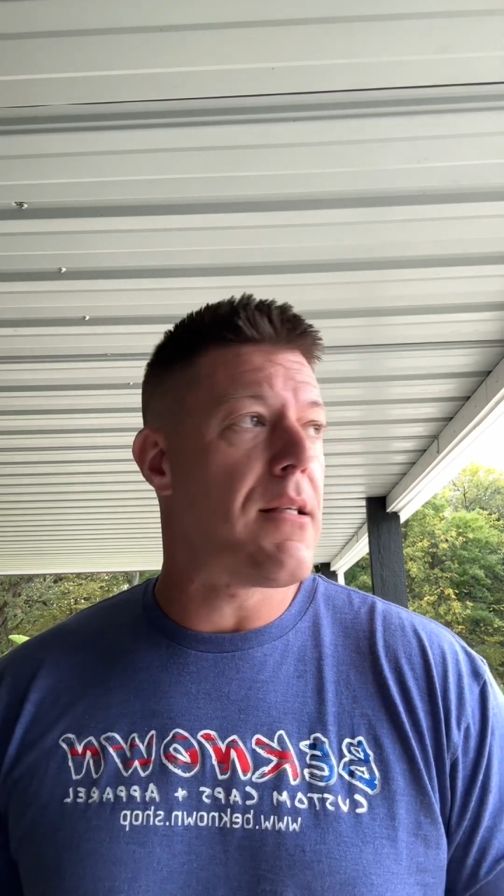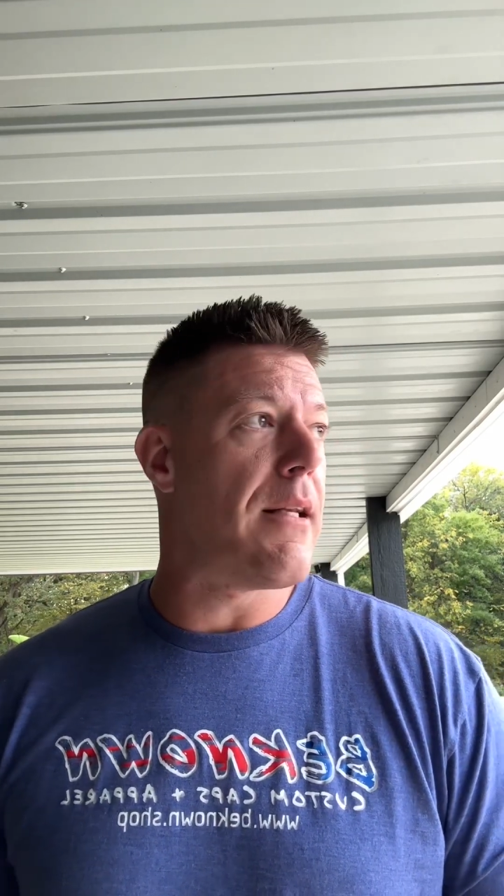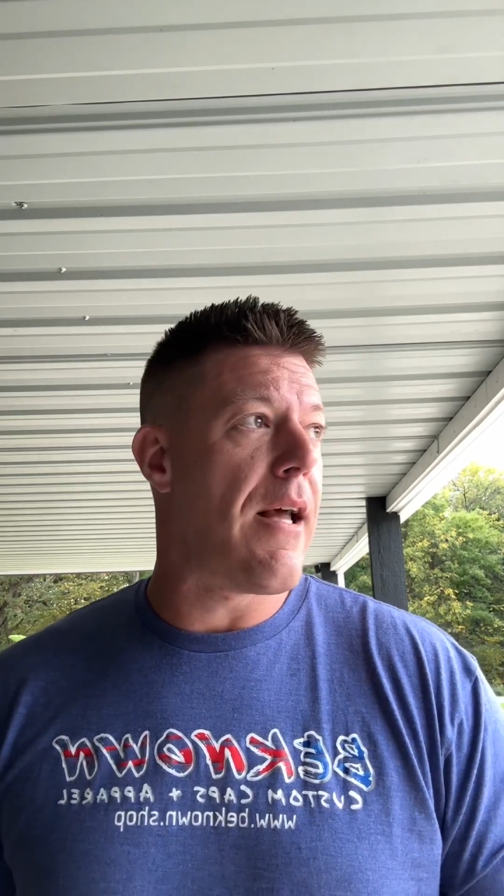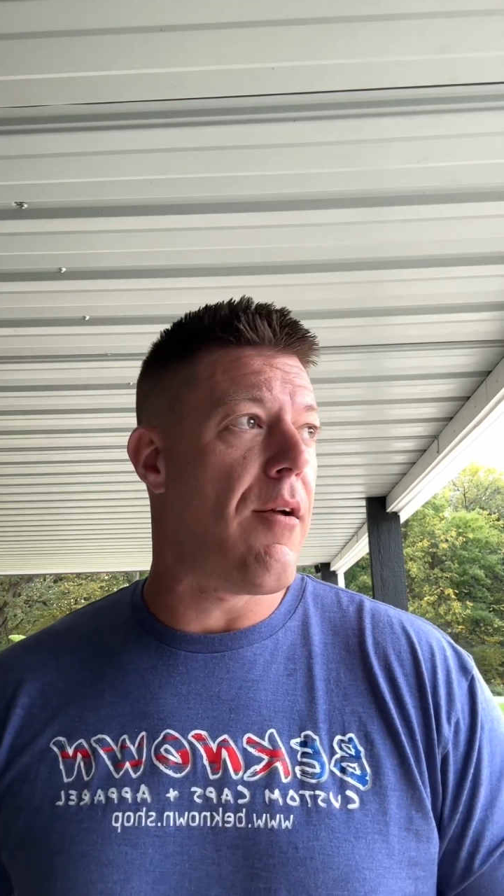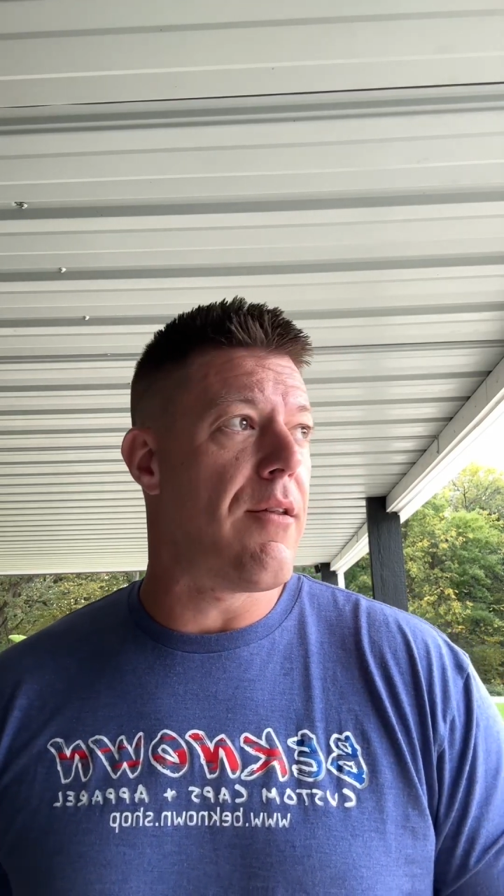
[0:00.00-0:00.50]
and
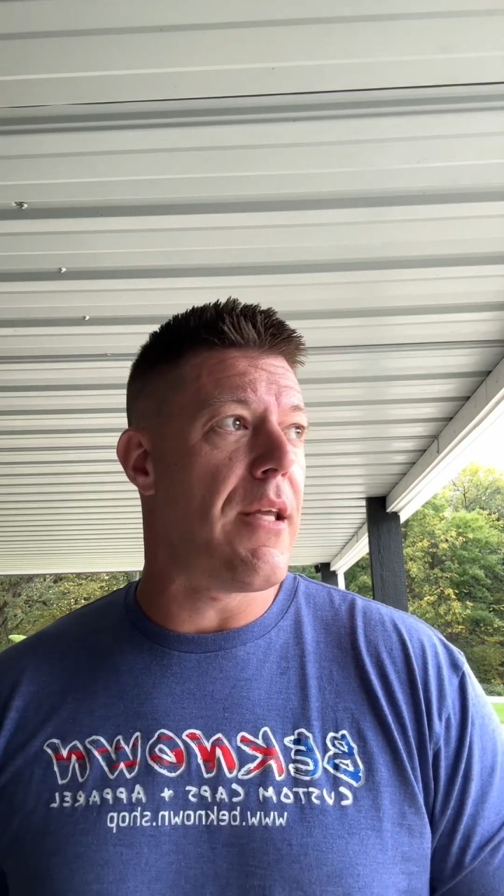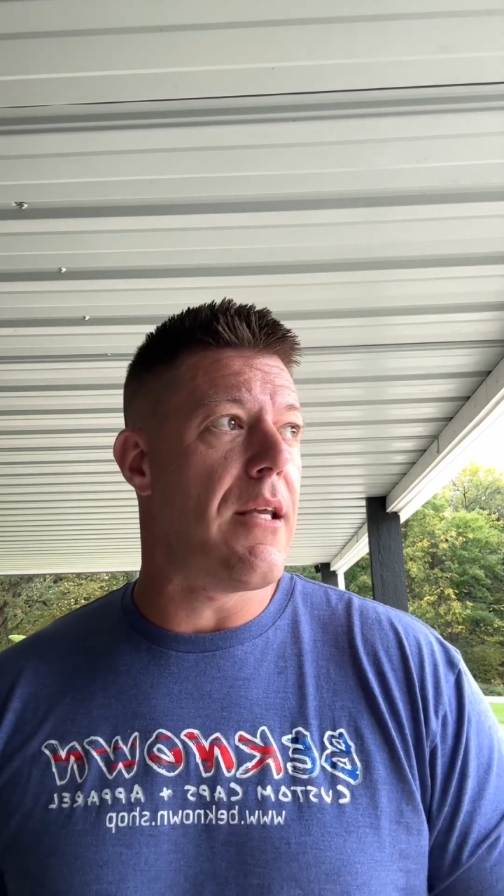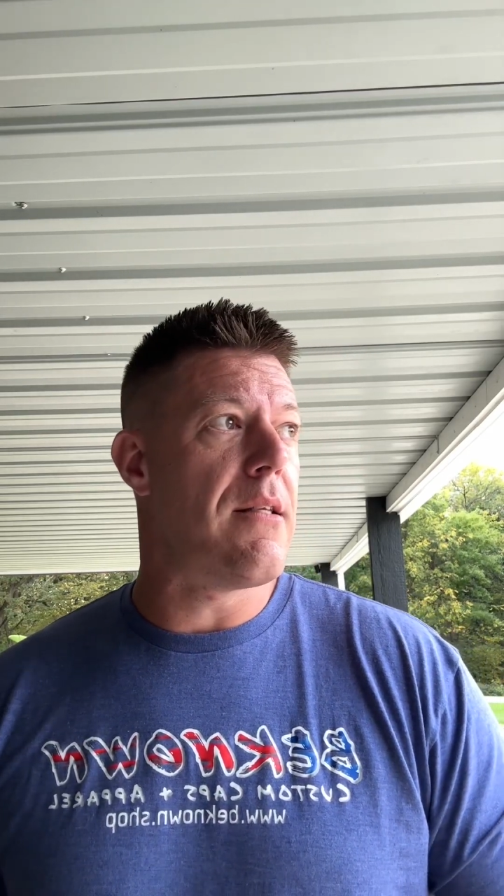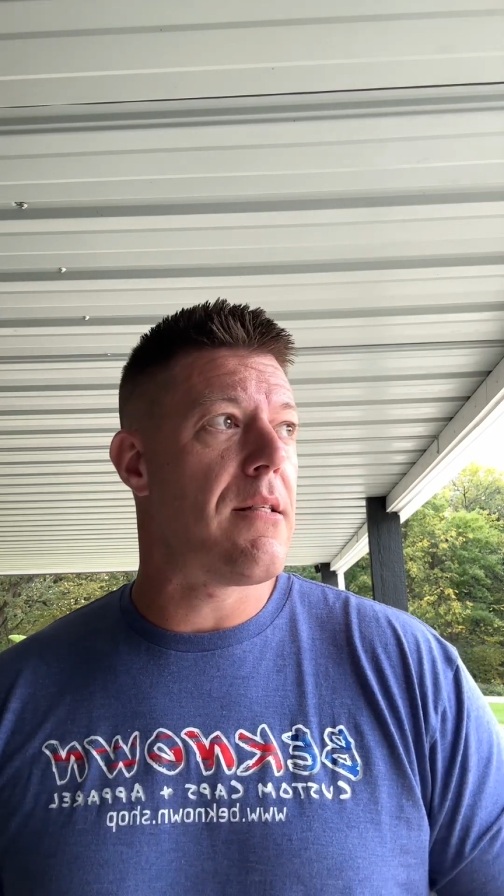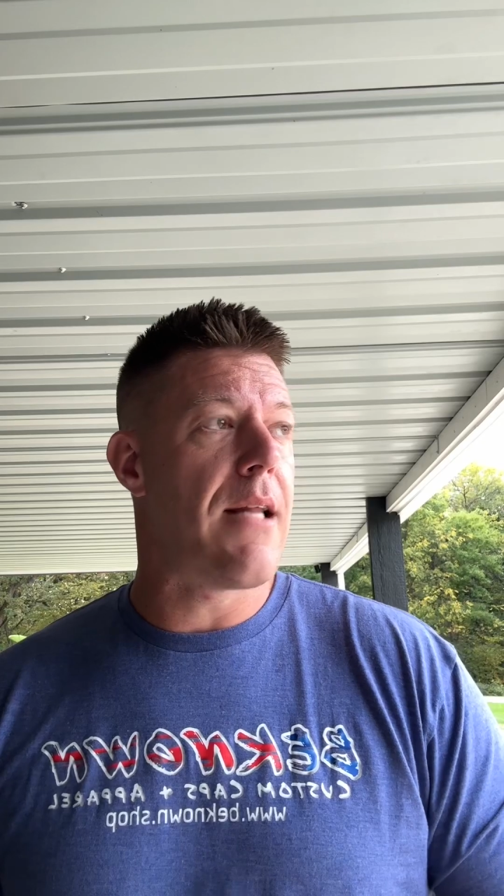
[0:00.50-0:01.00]
now
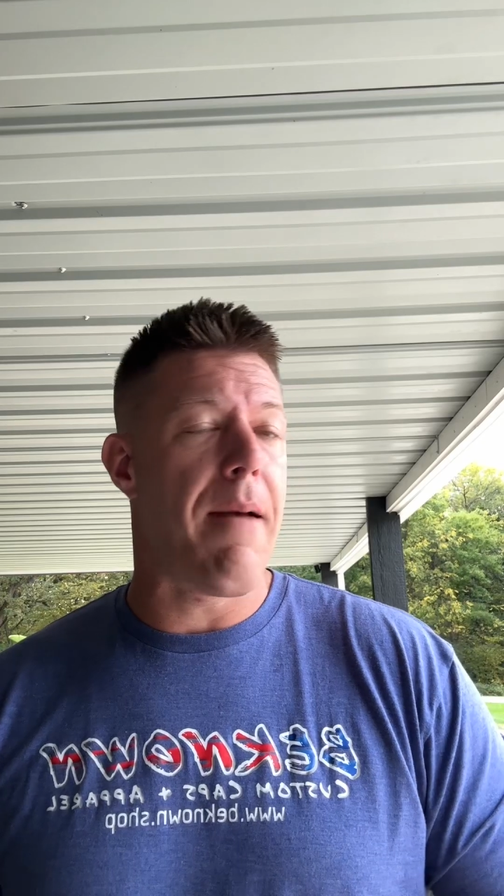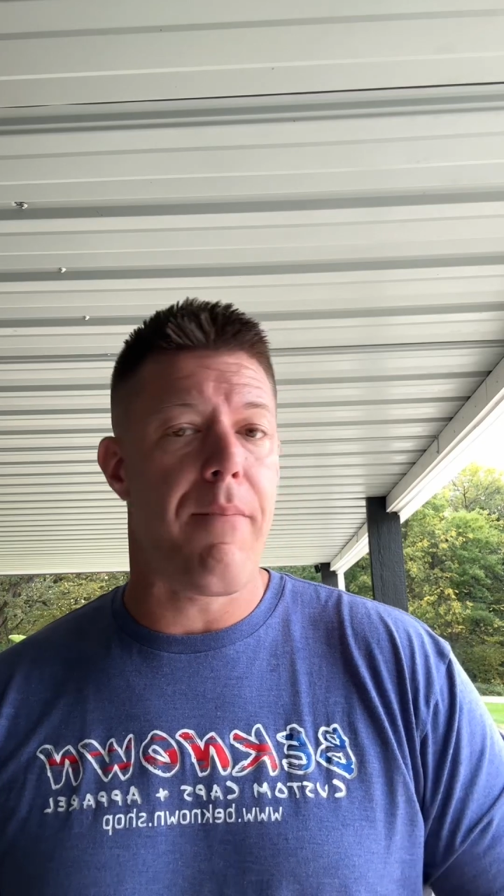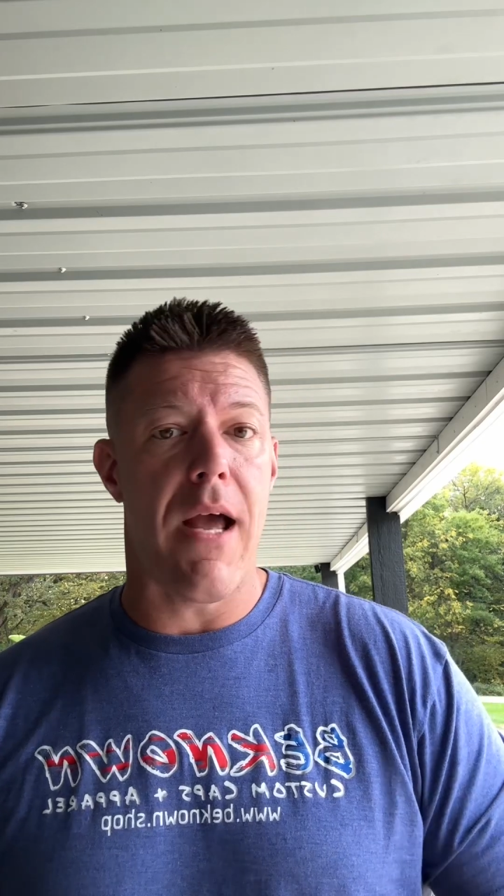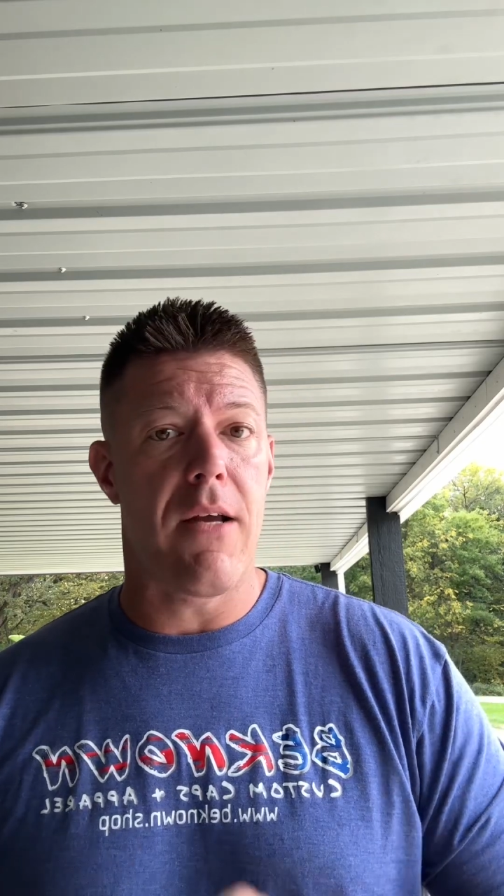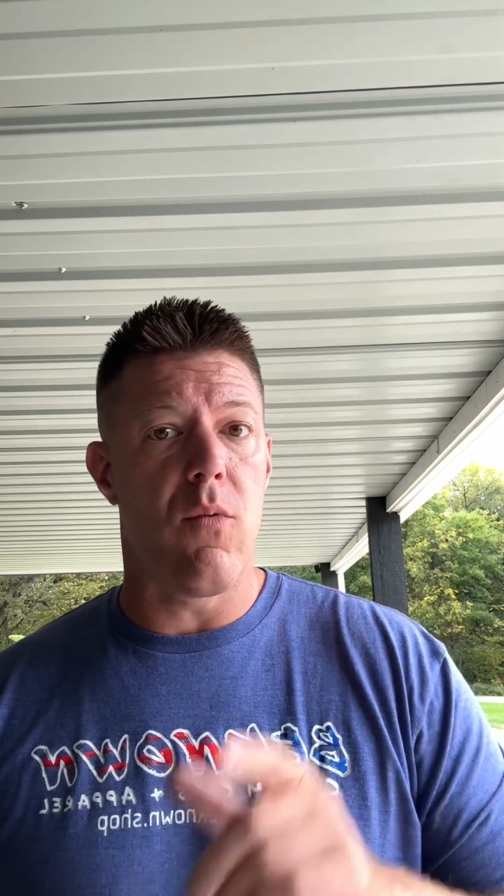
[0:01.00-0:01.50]
the
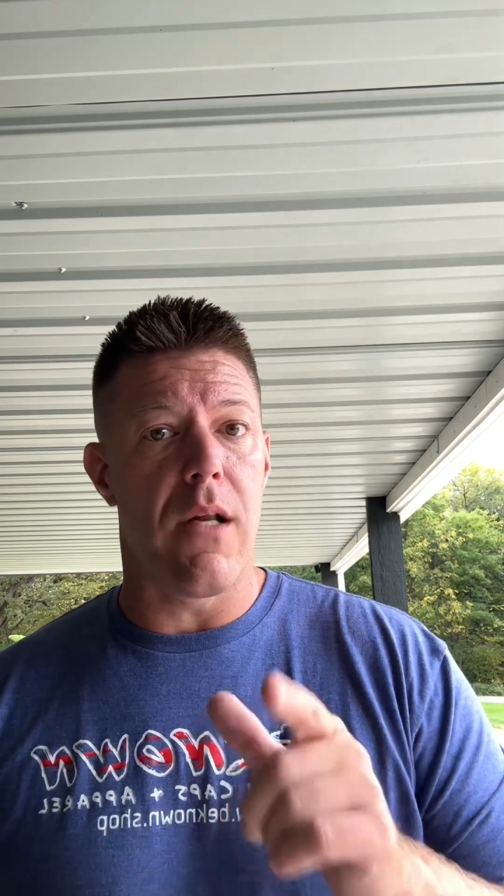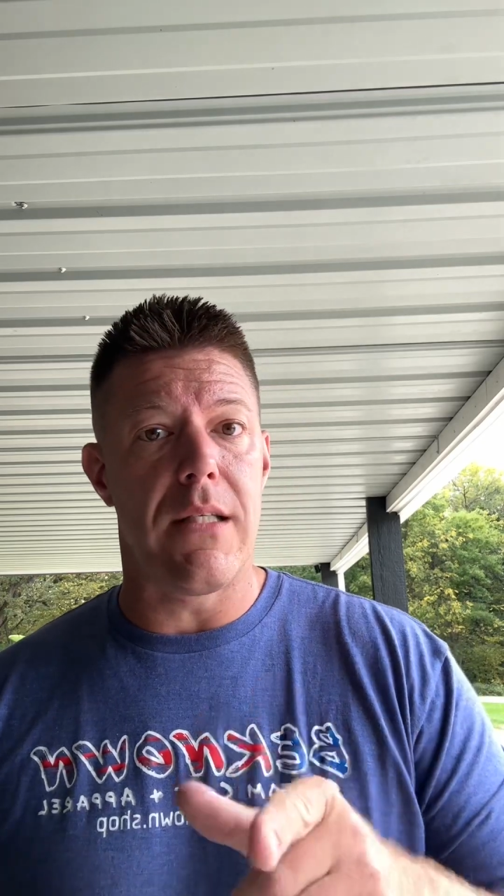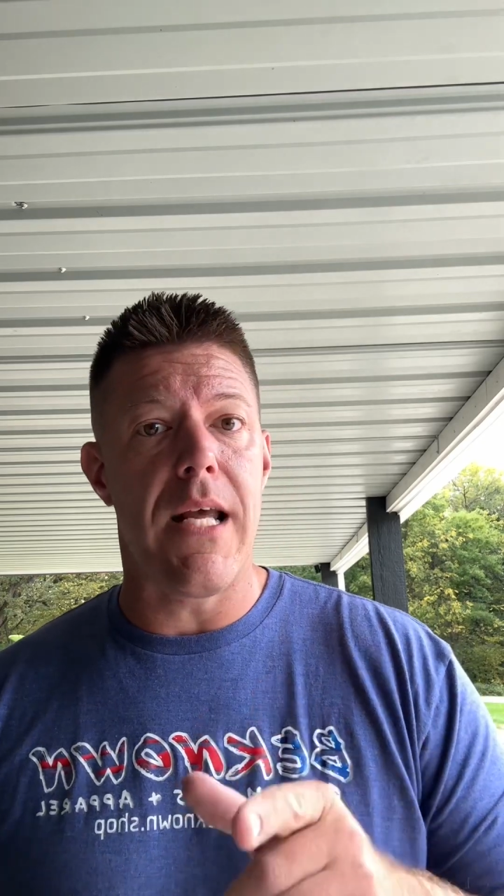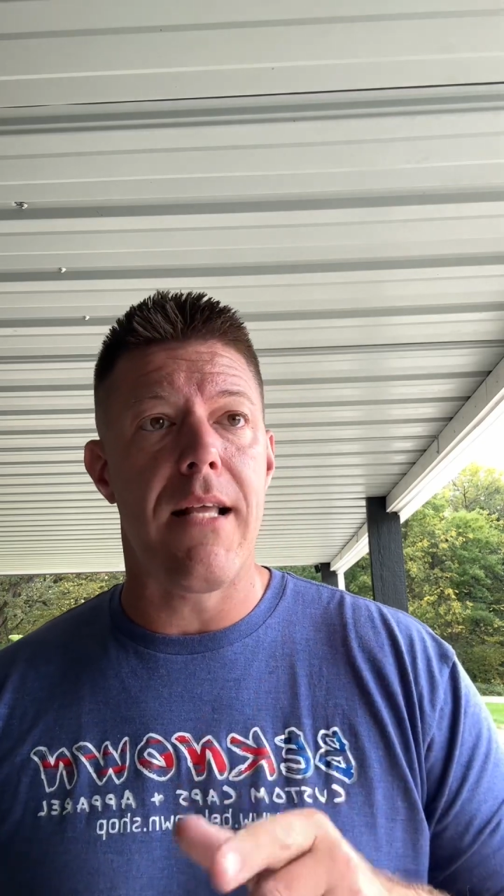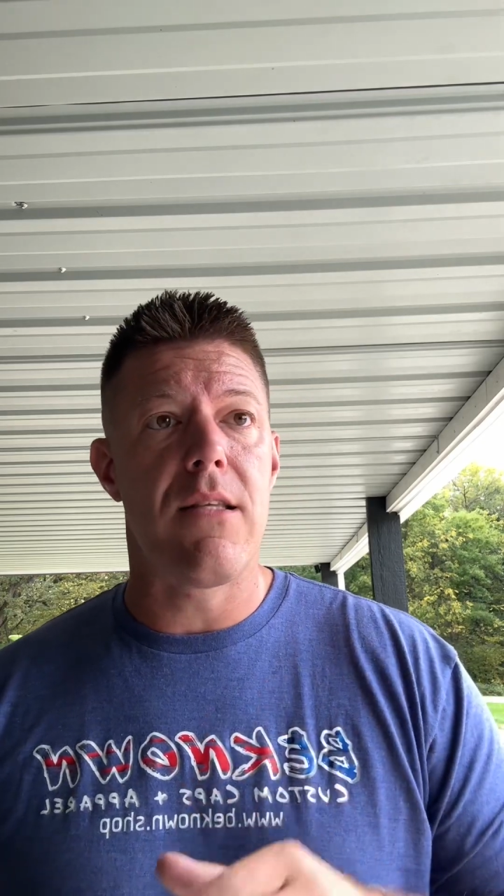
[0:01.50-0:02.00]
snapback
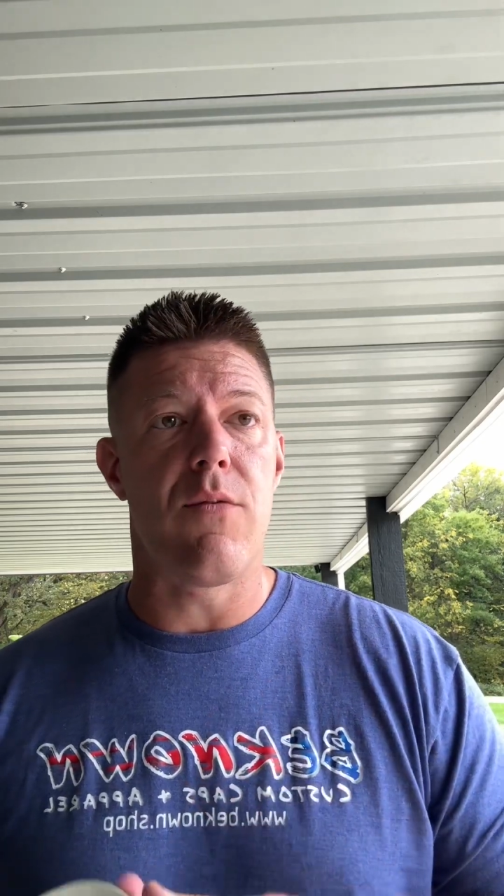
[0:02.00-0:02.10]
110s,